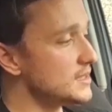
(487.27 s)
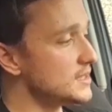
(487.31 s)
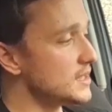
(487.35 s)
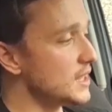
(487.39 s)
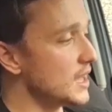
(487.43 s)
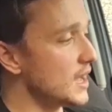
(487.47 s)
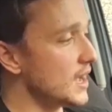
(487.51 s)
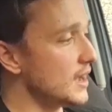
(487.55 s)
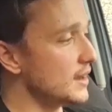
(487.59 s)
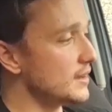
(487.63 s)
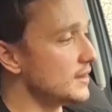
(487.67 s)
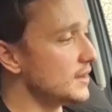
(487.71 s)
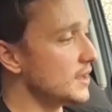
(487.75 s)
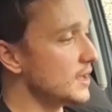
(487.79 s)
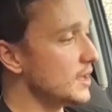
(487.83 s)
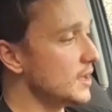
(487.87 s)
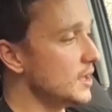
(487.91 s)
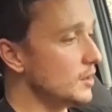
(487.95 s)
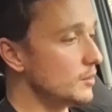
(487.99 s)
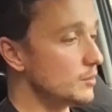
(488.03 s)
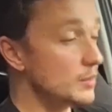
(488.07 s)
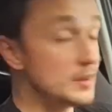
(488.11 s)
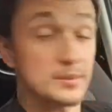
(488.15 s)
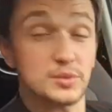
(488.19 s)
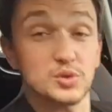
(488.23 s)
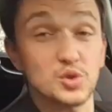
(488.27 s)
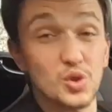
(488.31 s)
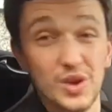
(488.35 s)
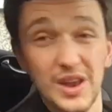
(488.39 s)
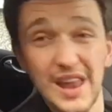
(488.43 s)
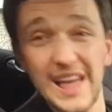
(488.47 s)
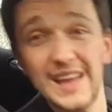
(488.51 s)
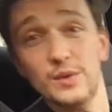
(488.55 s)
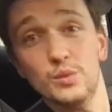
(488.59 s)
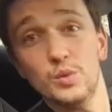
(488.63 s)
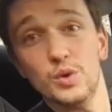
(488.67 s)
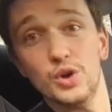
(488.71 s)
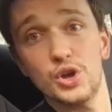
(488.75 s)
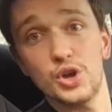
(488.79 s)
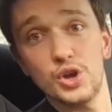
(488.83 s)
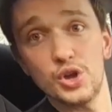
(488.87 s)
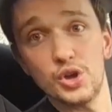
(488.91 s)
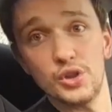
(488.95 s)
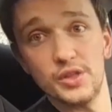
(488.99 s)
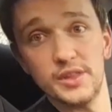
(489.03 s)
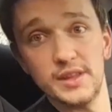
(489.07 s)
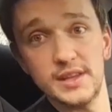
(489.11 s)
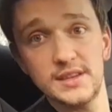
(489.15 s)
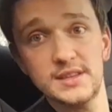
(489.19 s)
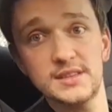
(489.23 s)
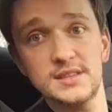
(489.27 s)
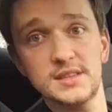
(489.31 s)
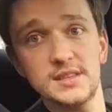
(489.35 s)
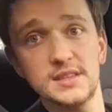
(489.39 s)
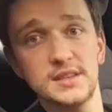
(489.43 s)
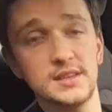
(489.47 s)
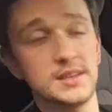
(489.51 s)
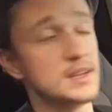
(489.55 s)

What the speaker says: that people don't like working on these.